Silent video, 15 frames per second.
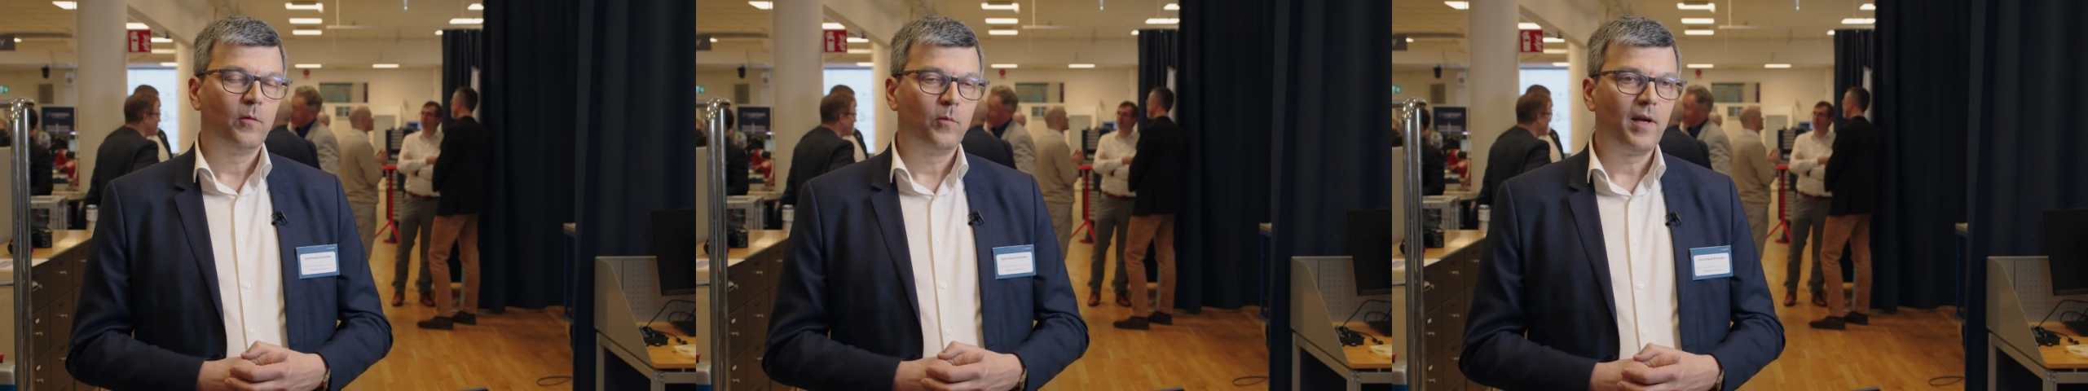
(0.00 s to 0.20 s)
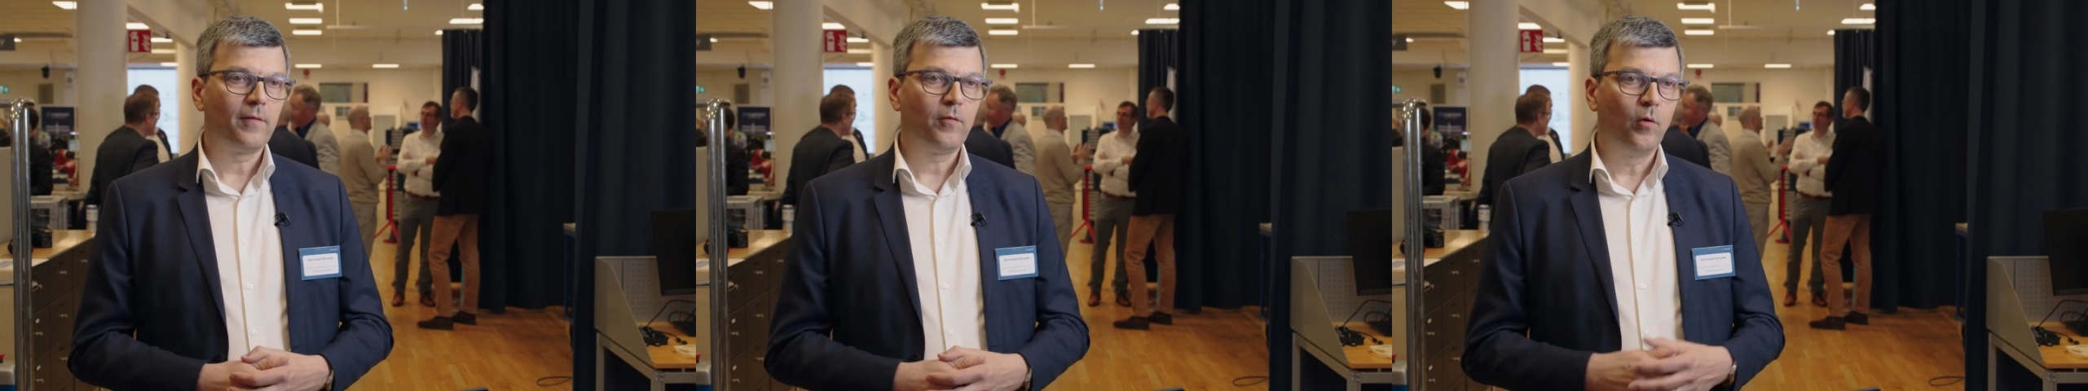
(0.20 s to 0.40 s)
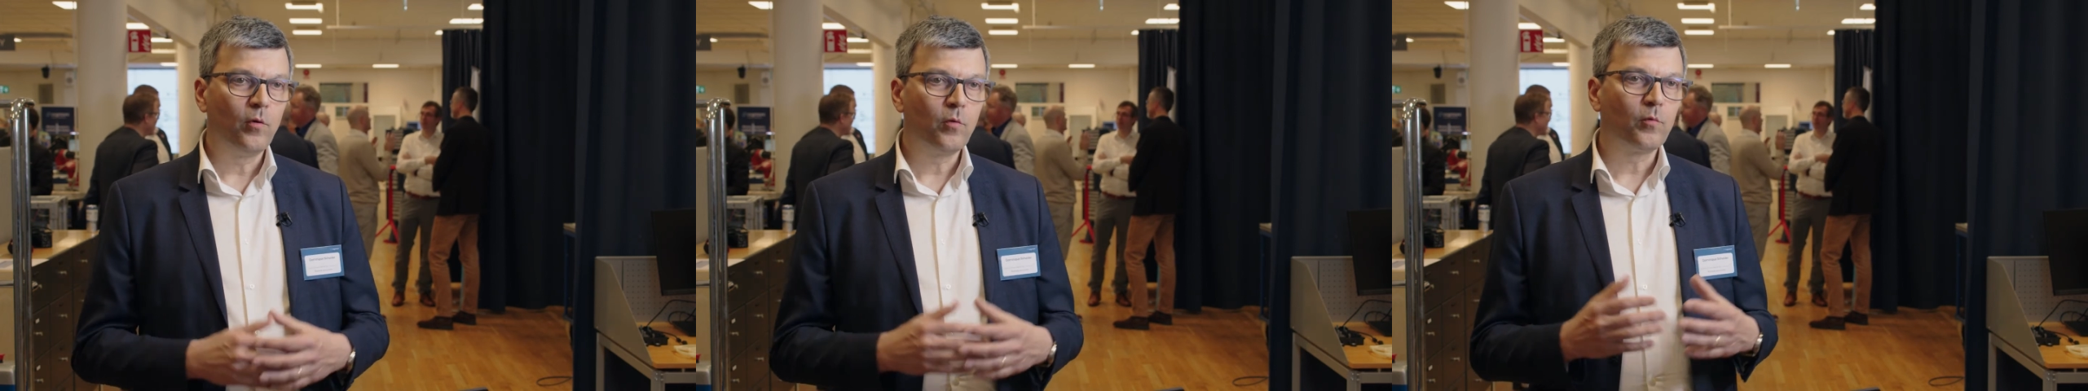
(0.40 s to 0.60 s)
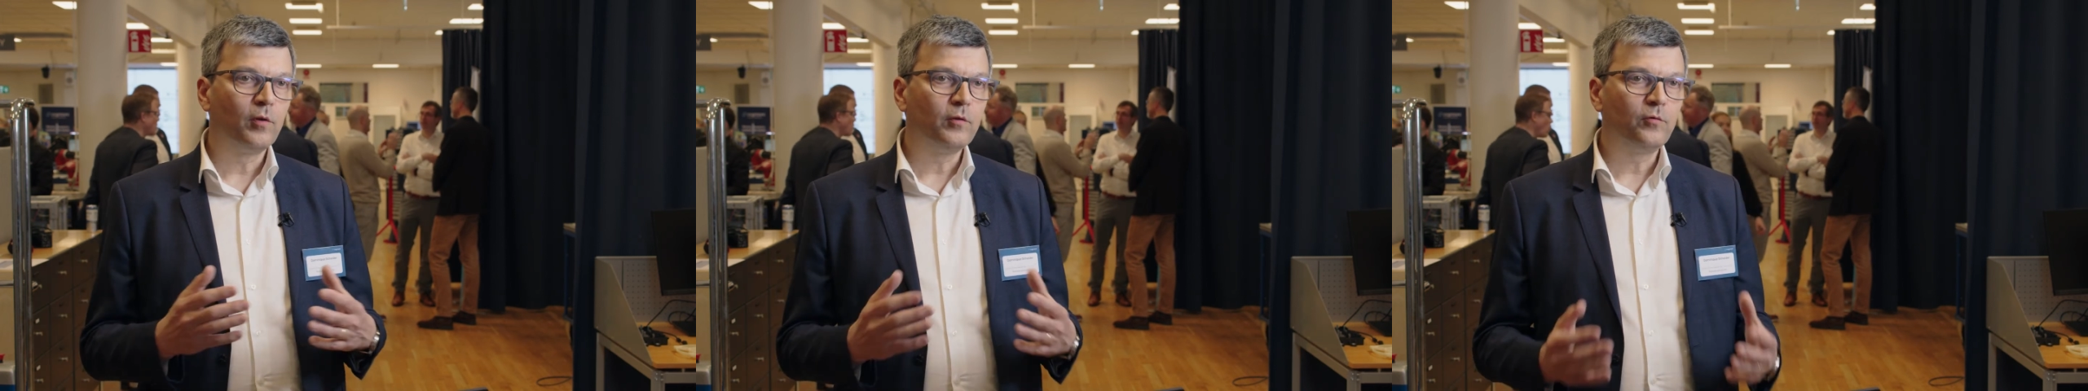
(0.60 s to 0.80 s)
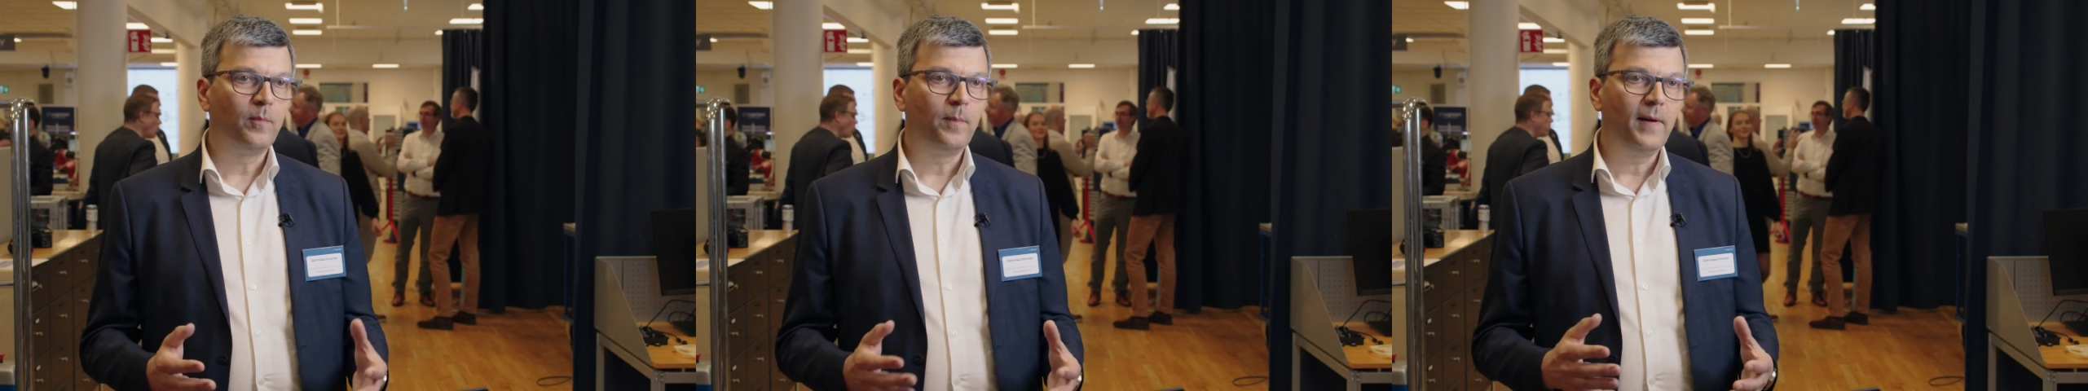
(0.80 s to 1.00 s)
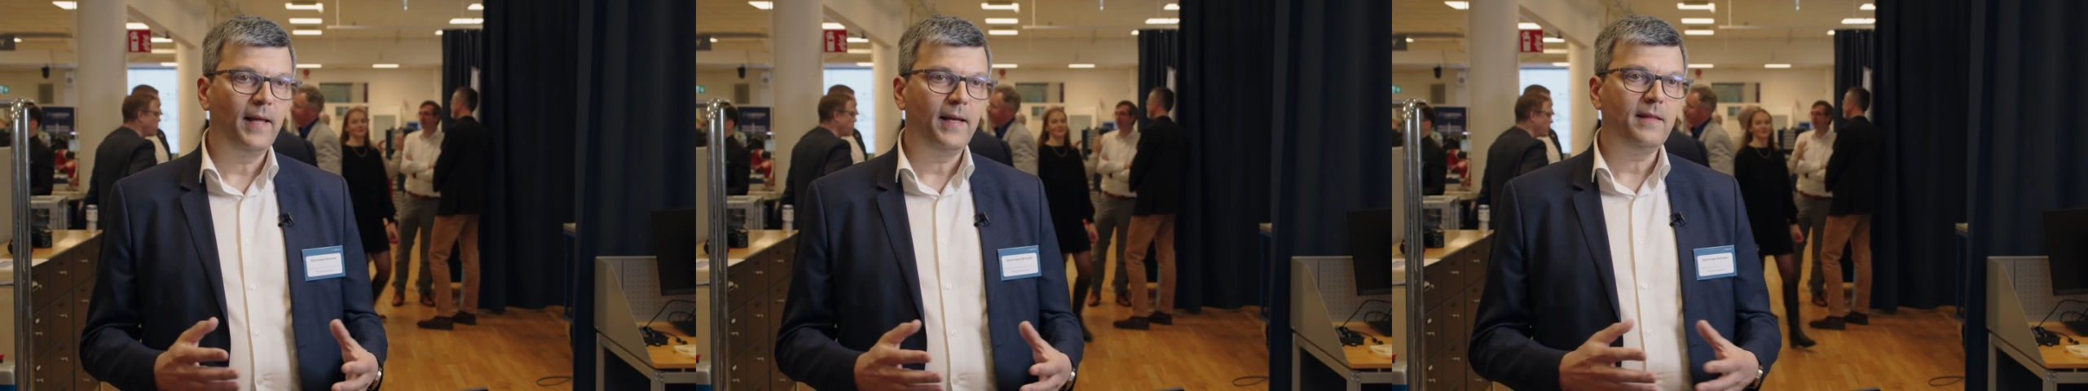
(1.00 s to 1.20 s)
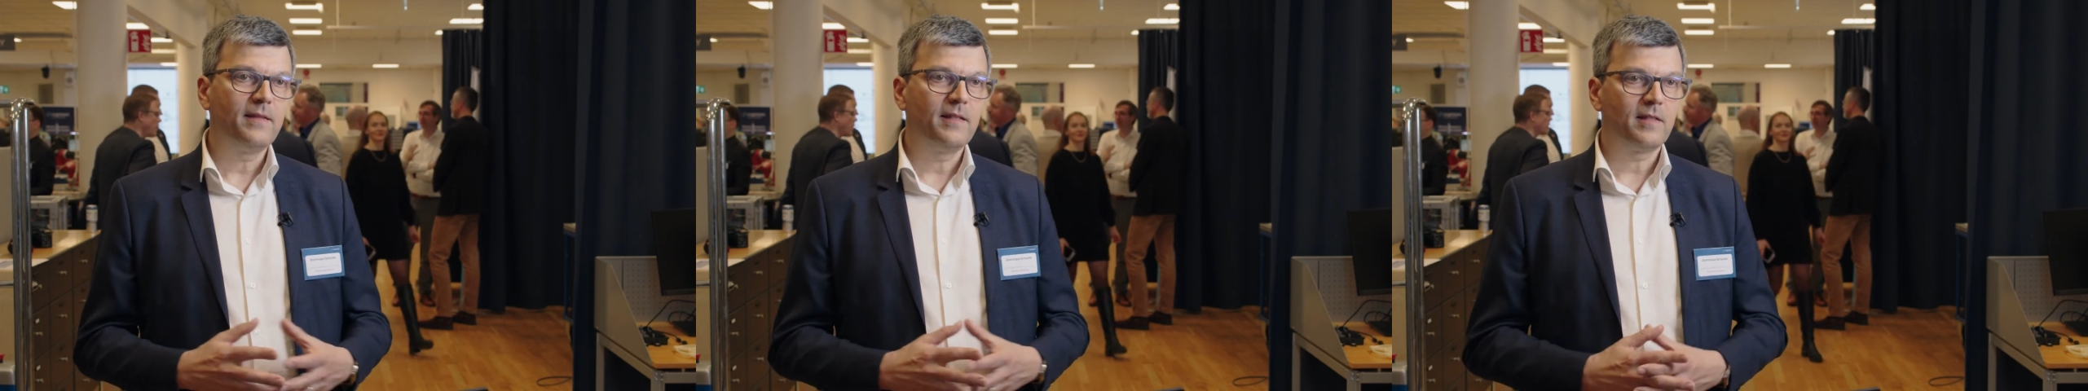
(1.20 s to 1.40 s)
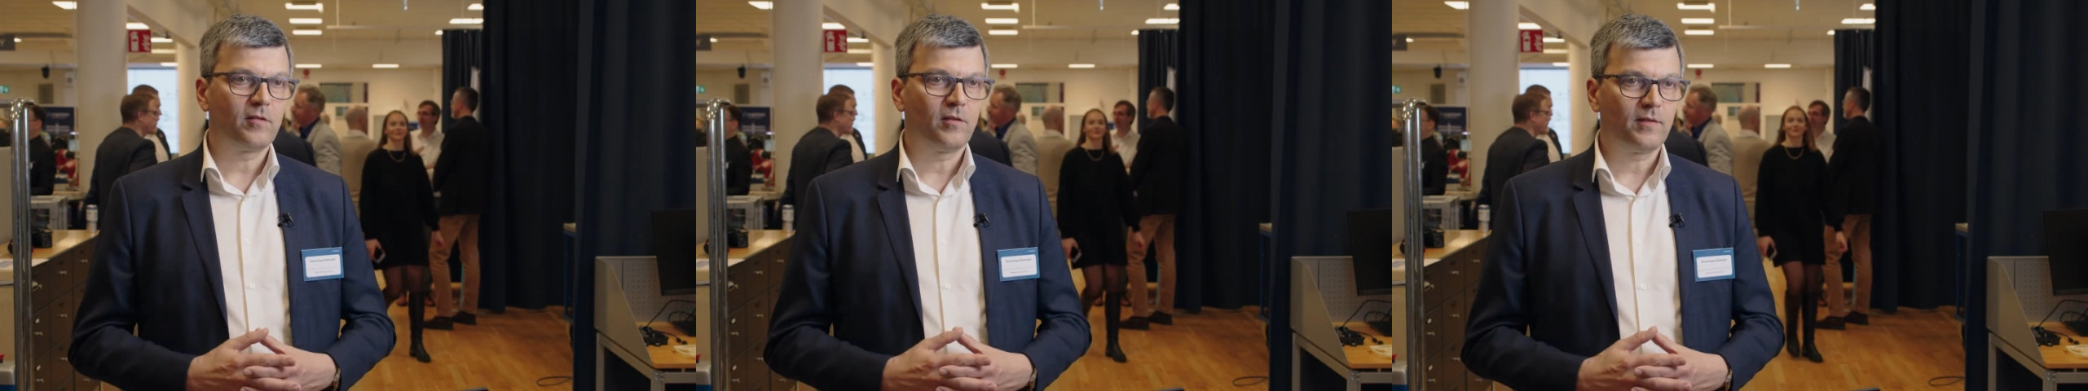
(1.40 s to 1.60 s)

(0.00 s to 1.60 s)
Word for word: We have all a role to play in this